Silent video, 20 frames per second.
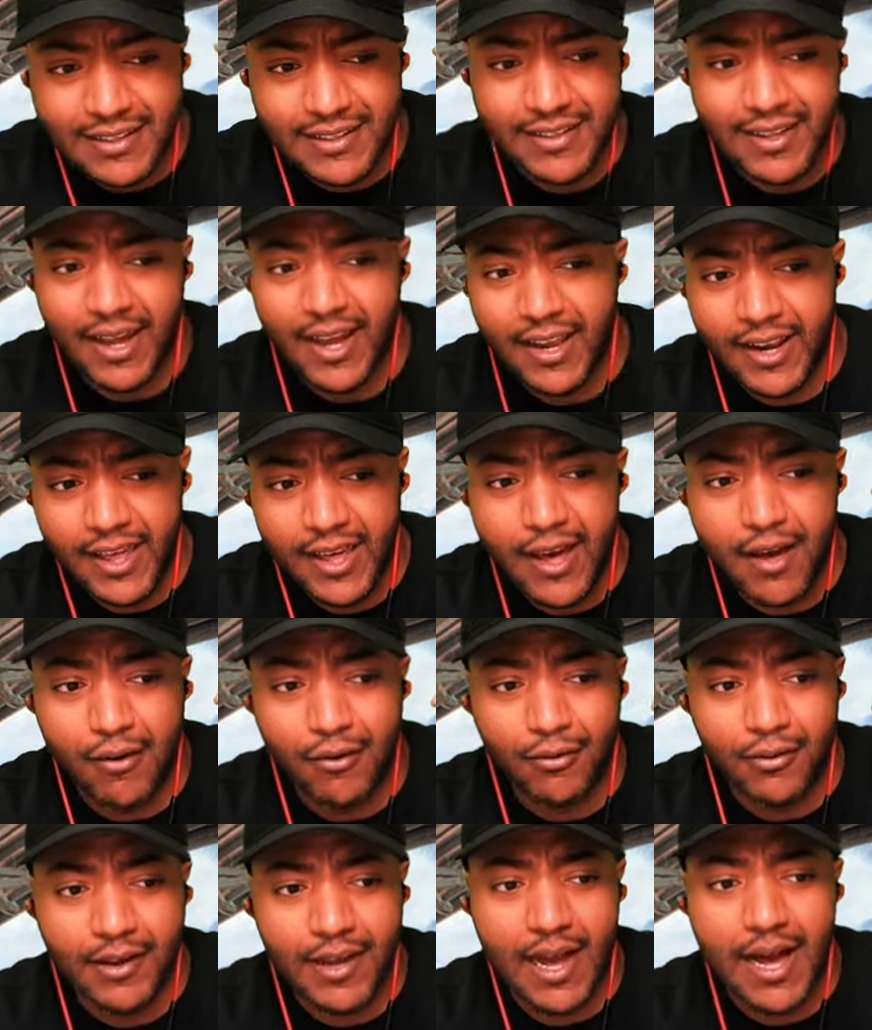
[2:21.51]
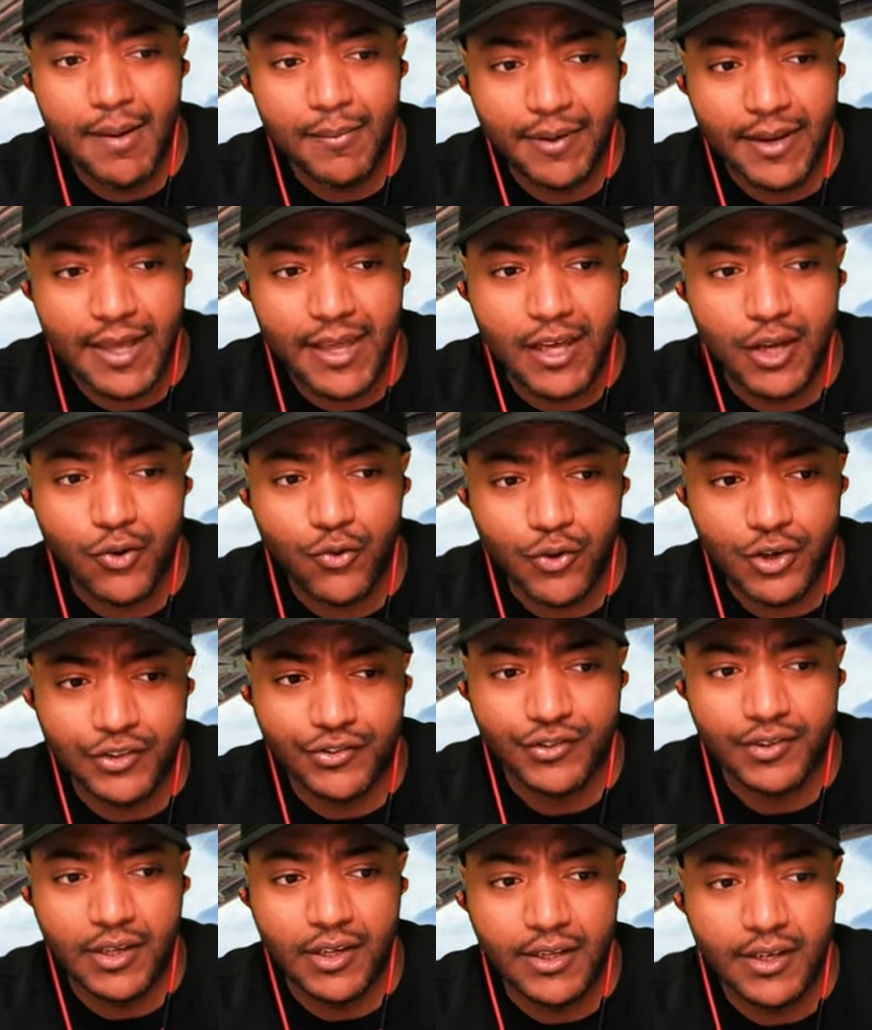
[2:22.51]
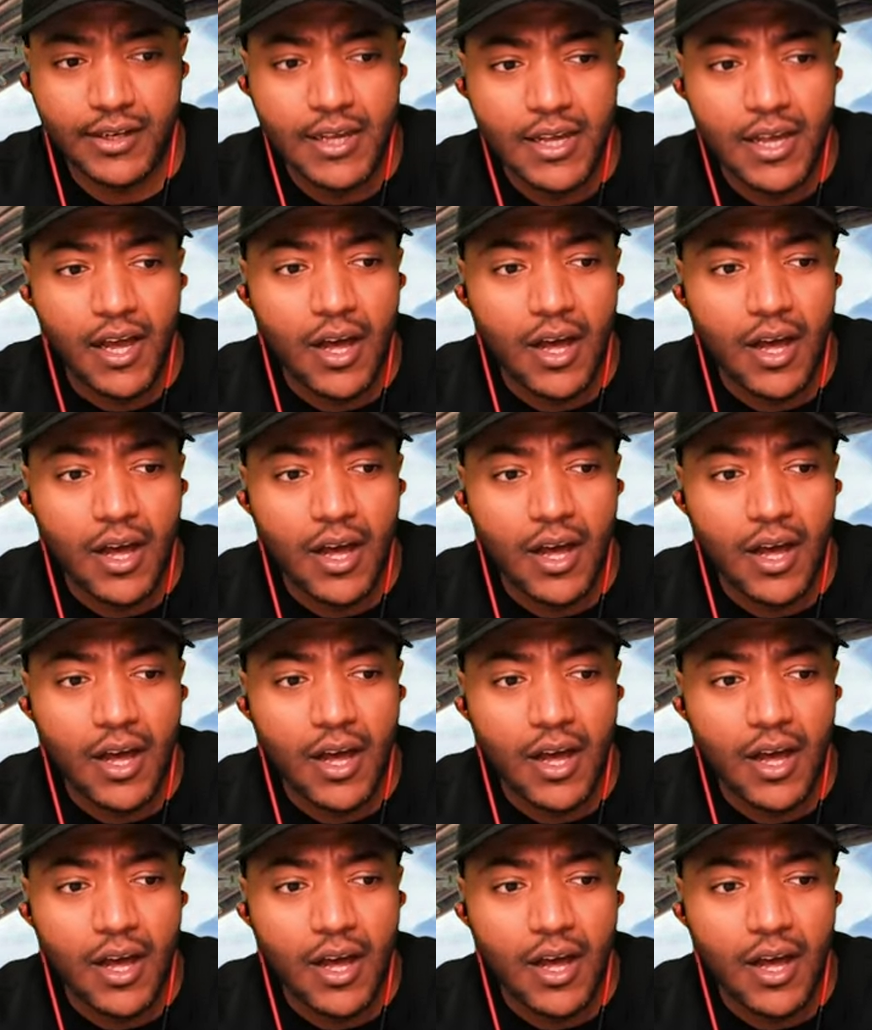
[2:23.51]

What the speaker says: Danielle, Comedy, Christian,